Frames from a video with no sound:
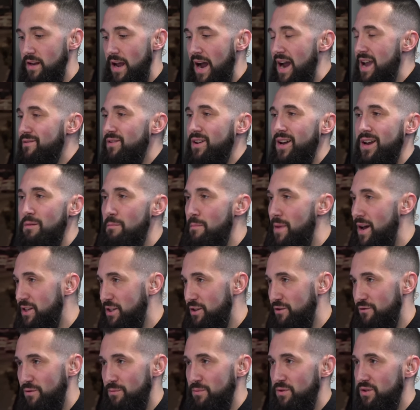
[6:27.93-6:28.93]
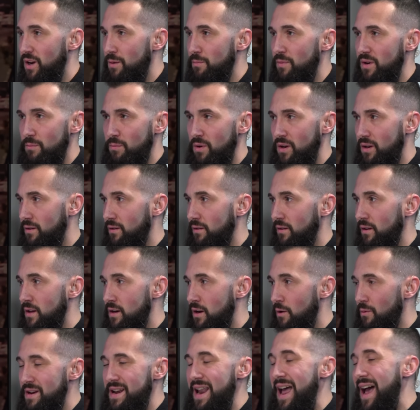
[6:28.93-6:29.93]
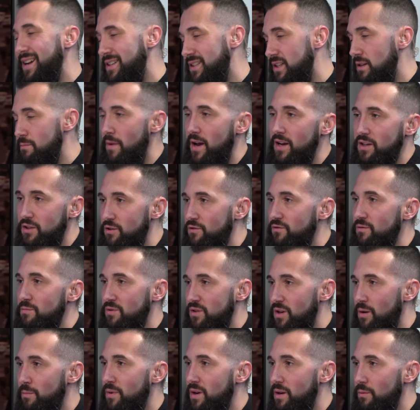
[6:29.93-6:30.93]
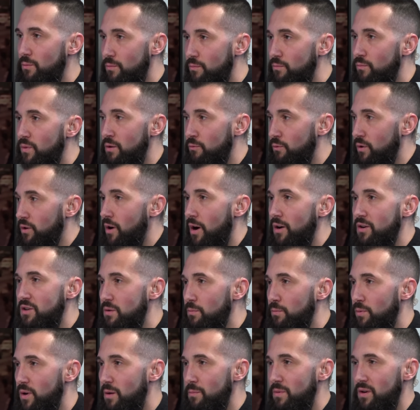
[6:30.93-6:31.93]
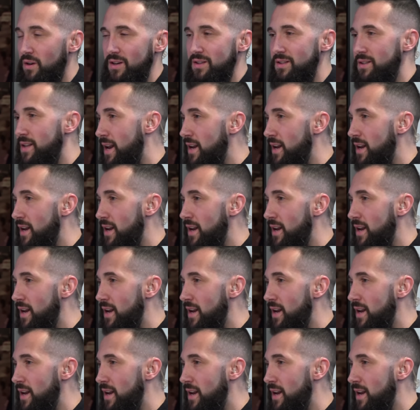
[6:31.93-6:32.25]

I even got a message from somebody a nasty message from somebody in regards to prayer because